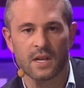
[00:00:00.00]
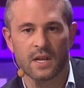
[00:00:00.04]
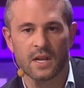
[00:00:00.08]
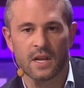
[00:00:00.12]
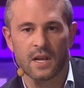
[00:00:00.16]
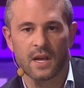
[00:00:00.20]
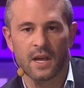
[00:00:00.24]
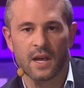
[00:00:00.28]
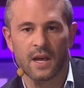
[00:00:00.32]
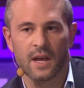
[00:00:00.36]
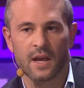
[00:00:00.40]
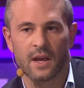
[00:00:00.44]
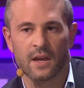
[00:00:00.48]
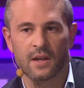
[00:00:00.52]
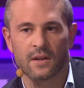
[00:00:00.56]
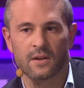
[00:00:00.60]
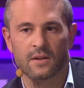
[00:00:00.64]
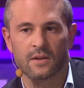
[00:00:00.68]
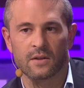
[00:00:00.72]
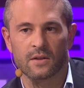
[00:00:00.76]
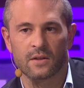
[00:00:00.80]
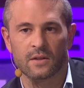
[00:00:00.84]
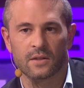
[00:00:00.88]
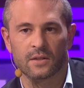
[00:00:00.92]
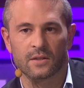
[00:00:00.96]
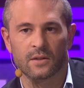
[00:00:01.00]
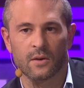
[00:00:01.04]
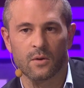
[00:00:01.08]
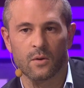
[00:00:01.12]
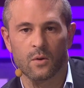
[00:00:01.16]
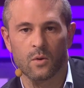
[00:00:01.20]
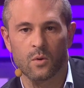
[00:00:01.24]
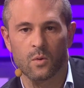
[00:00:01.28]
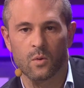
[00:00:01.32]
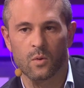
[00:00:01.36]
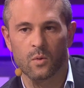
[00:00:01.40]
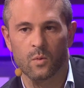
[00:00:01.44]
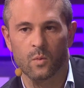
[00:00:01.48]
Yeah. And
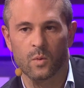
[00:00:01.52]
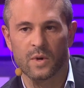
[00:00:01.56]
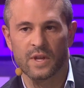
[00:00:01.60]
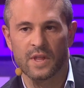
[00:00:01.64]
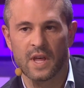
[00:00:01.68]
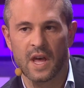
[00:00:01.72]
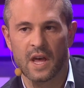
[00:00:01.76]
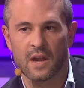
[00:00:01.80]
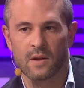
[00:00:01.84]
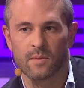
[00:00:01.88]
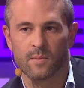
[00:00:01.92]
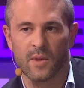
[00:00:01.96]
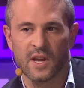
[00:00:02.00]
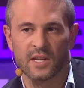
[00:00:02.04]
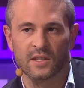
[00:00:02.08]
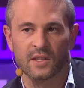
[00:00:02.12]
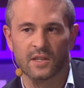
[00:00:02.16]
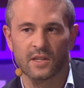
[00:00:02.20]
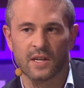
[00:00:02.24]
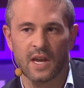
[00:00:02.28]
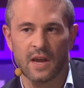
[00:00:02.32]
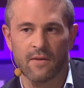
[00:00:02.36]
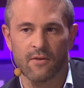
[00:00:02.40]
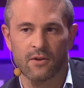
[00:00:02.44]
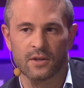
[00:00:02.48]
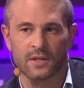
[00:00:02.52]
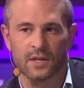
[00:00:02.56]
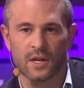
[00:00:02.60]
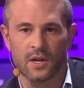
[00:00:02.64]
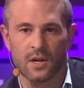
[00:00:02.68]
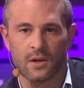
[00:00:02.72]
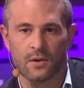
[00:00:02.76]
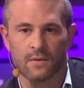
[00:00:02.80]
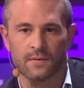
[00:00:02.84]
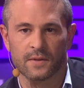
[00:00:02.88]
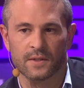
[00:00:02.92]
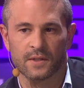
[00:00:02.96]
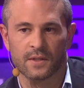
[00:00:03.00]
so we then basically gave
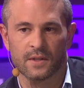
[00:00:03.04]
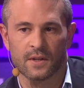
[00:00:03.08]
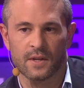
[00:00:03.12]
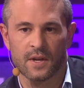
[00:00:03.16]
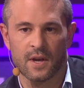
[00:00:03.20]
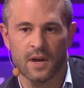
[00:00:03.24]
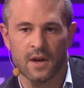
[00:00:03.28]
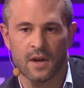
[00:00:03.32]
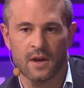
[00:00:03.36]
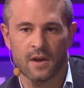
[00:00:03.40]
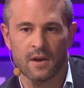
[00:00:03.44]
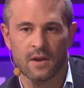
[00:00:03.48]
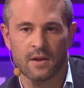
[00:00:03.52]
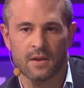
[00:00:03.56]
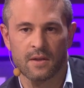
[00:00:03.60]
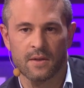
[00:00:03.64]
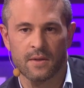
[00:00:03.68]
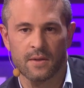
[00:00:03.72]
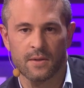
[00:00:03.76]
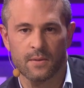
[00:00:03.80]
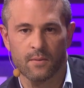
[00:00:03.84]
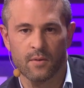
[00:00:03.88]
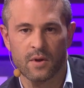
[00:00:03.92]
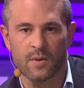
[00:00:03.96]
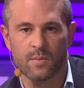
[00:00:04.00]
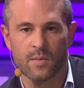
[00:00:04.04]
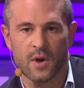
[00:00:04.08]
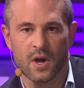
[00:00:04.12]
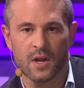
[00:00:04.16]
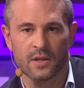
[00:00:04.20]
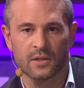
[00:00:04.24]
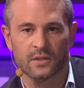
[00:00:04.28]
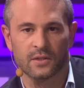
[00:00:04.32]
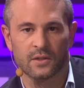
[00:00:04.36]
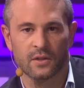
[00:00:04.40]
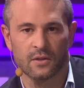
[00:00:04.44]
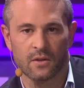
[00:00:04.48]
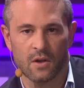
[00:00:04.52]
ourselves uh, three
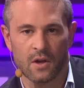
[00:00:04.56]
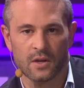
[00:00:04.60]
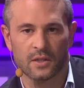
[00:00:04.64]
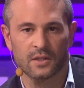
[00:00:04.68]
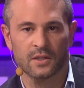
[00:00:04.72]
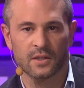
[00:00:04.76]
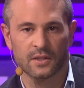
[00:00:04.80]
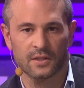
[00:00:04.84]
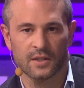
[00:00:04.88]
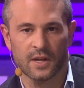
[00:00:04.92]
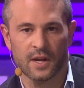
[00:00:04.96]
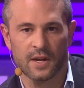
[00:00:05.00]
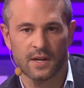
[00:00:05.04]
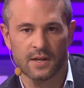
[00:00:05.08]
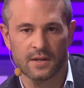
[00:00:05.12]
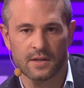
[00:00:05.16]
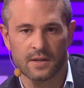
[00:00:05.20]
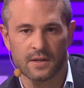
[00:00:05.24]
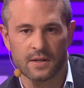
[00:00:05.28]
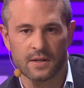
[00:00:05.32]
months to launch the site